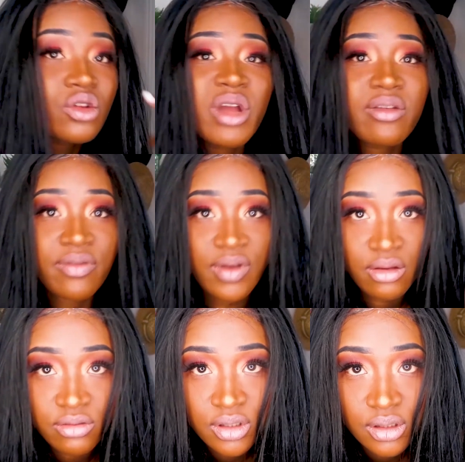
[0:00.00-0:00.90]
my
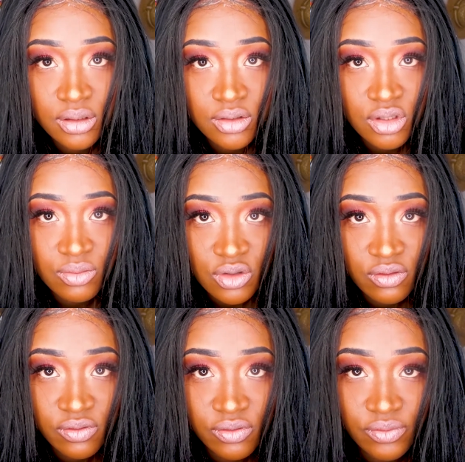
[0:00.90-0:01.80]
favorite in terms
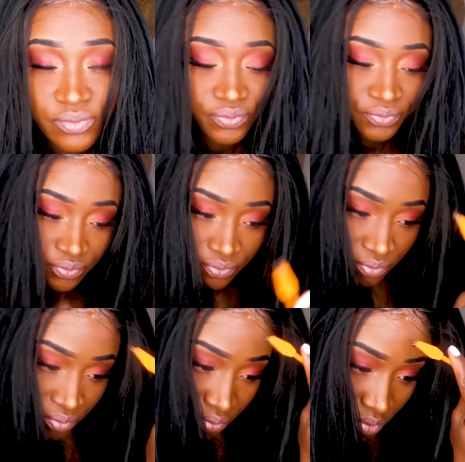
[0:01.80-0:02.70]
of
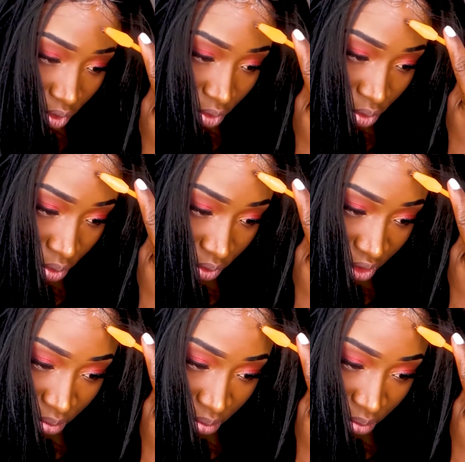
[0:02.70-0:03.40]
gluing